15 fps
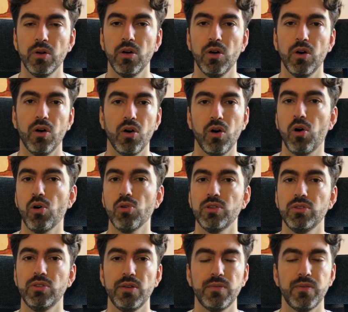all the
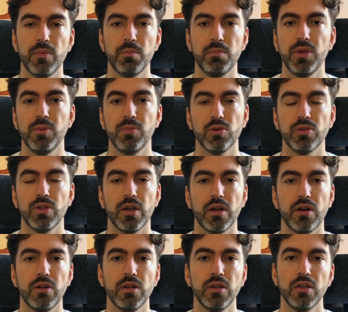different people that
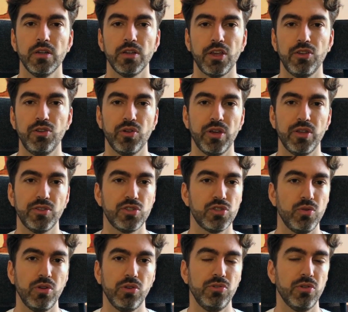are in your
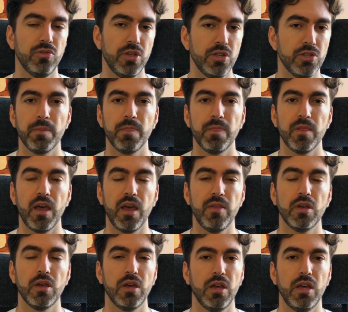industry, in your niche.
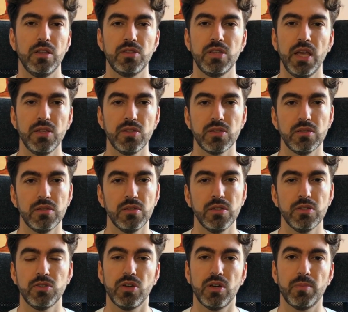And it takes a
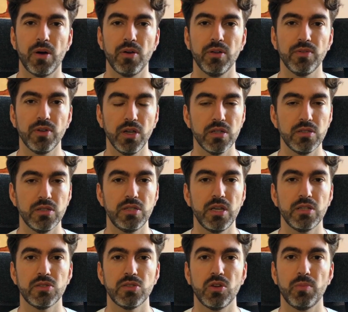certain amount of guts, it takes a
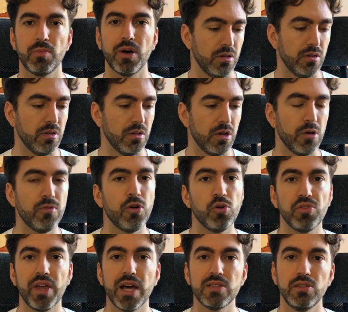certain amount of
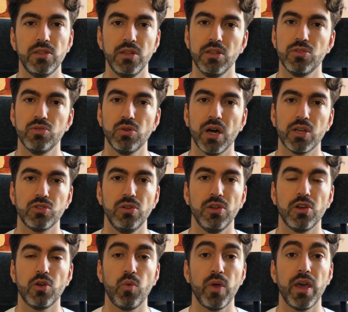audacity to actually
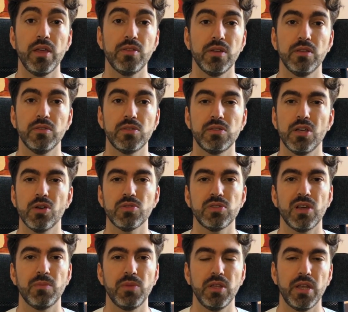create and sell
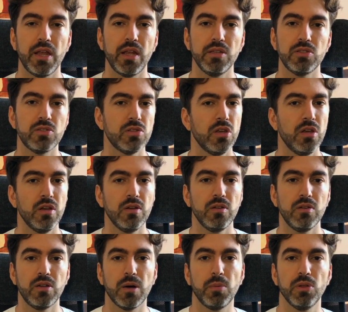something that is a couple of